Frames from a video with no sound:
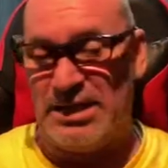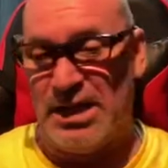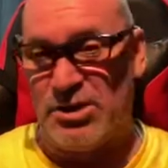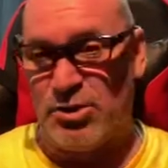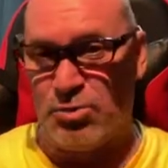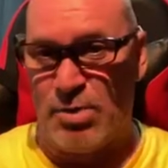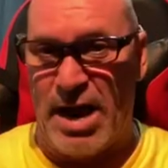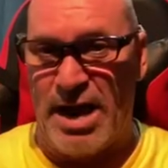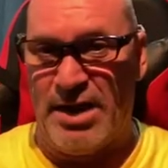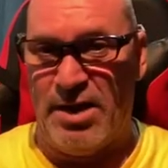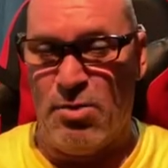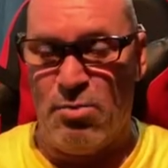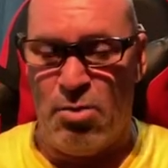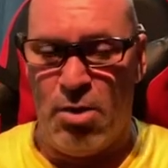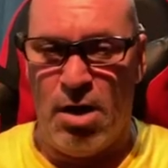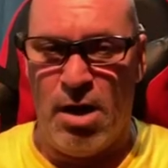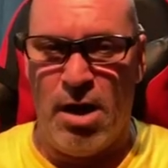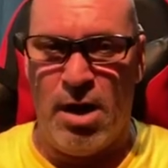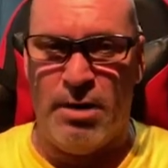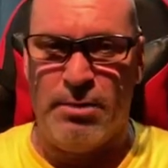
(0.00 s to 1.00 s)
as right and
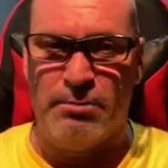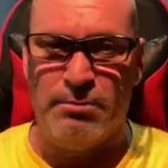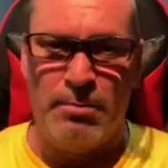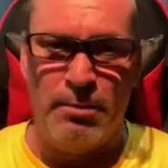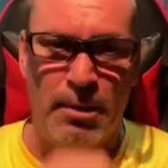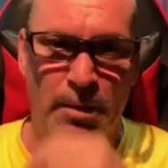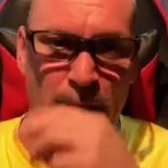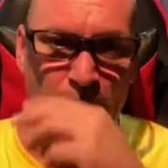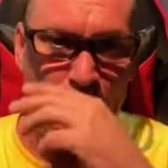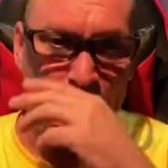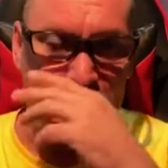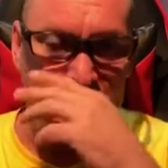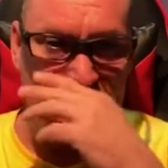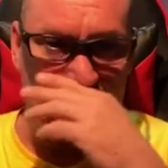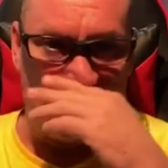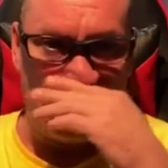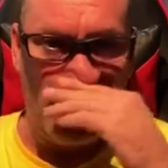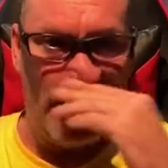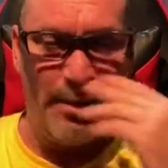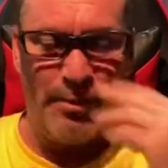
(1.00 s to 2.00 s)
wrong.
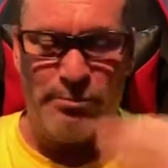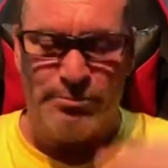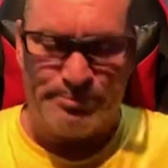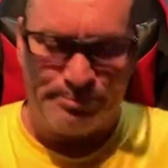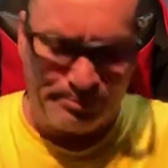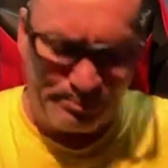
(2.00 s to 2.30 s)
So,